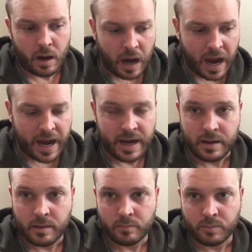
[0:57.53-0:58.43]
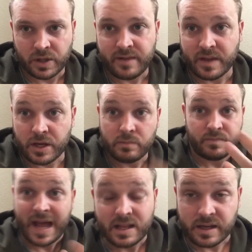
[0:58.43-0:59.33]
I believe
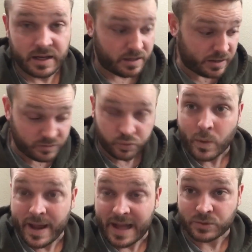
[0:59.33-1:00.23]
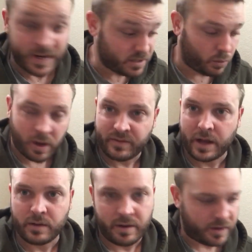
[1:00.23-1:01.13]
that's reasonable. I've
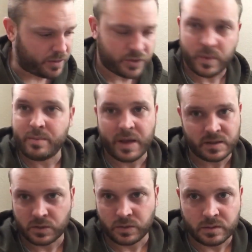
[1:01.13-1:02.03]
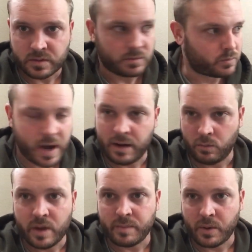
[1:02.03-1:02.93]
got three pistols right
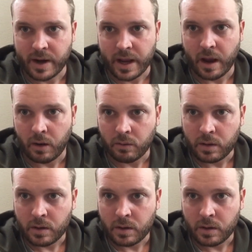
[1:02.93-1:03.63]
with me right now.